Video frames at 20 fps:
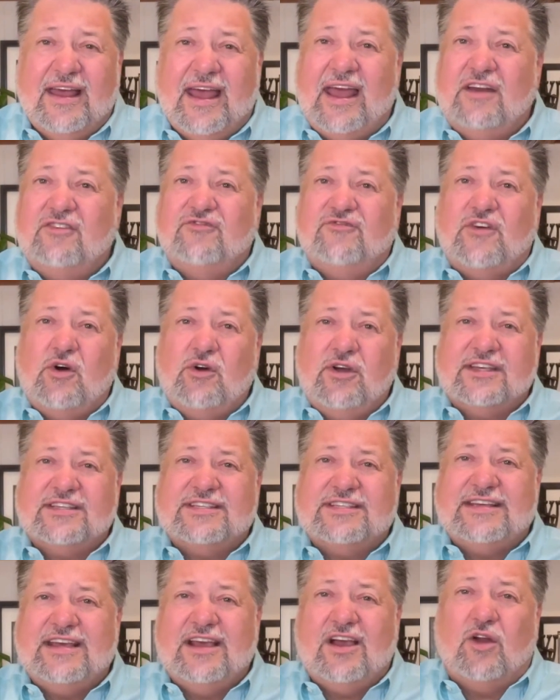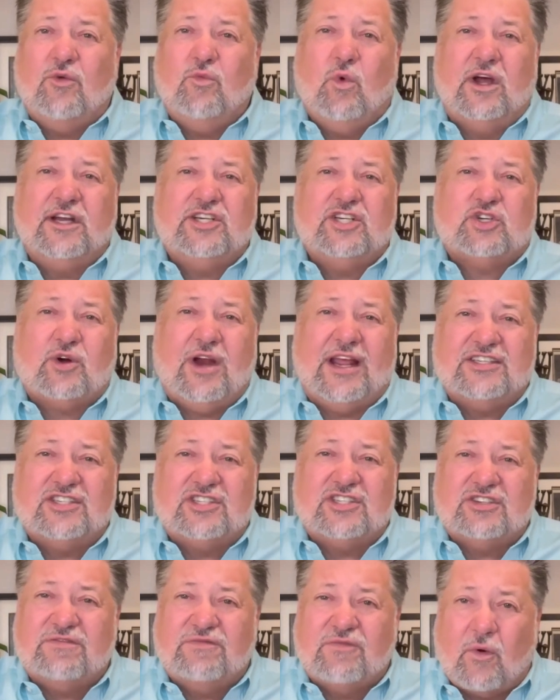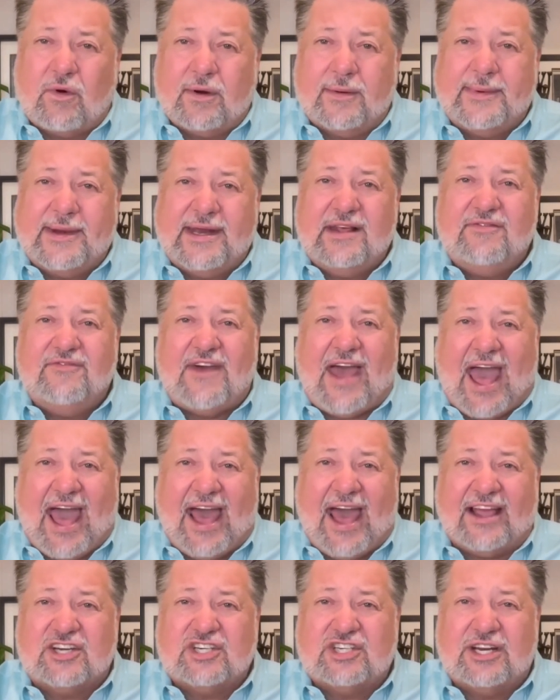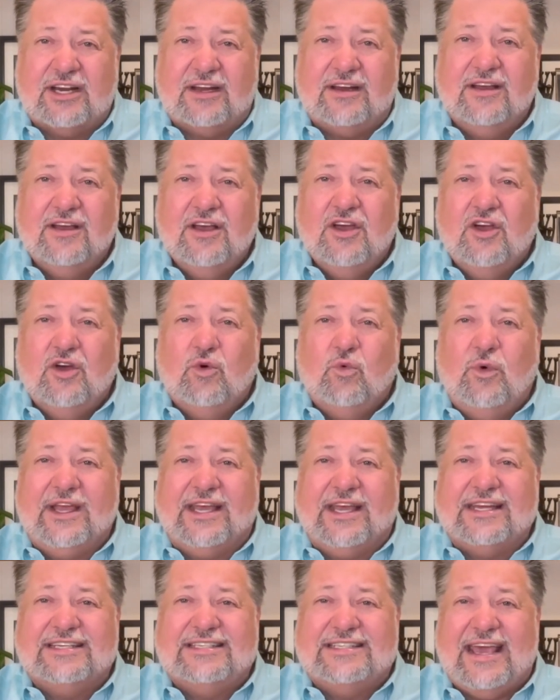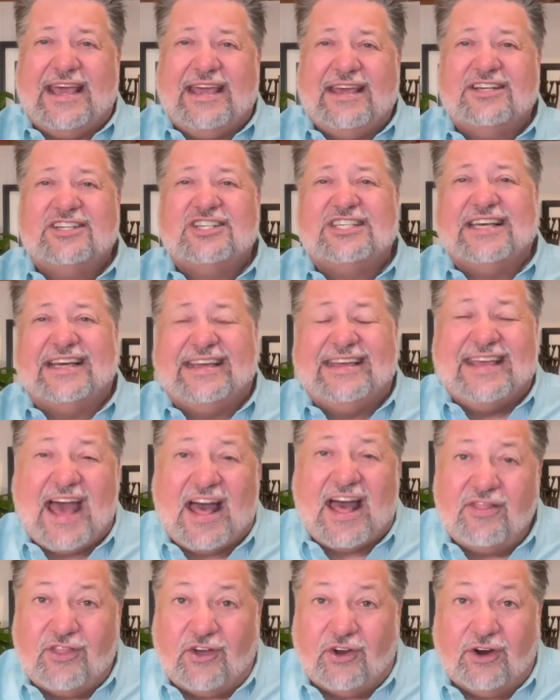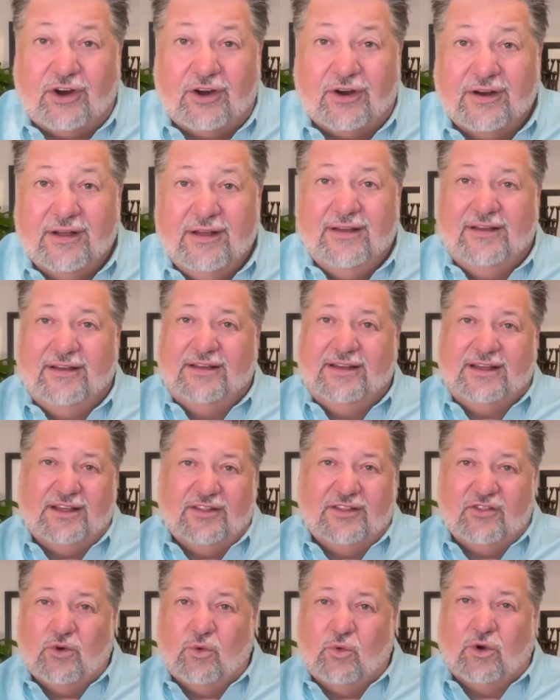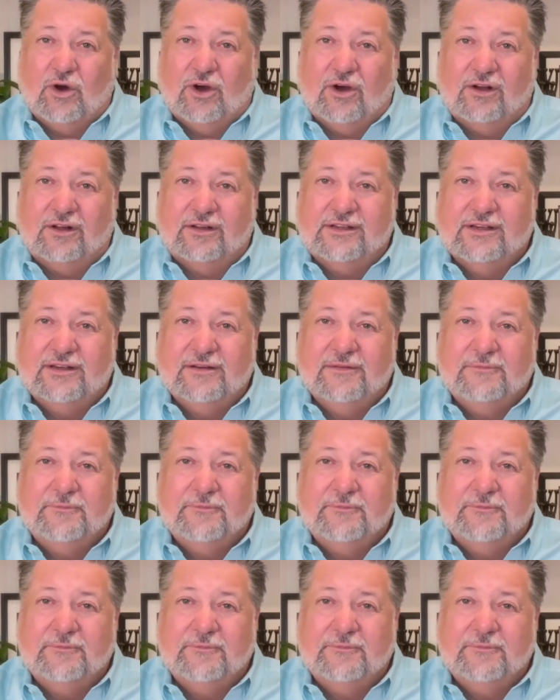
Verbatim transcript: and focusing on what transformative action we can take together in the world.